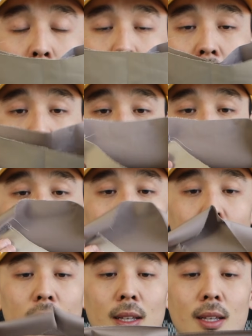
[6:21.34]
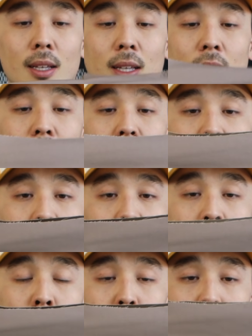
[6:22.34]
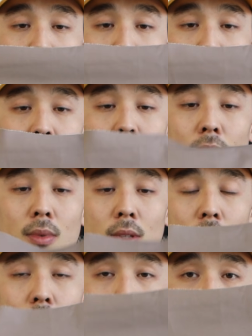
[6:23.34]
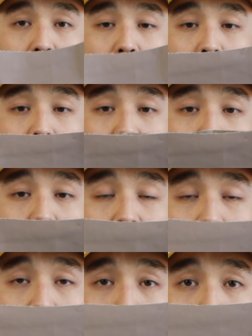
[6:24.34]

it's still curved and you can see where the top is, and then you'll attach the bucket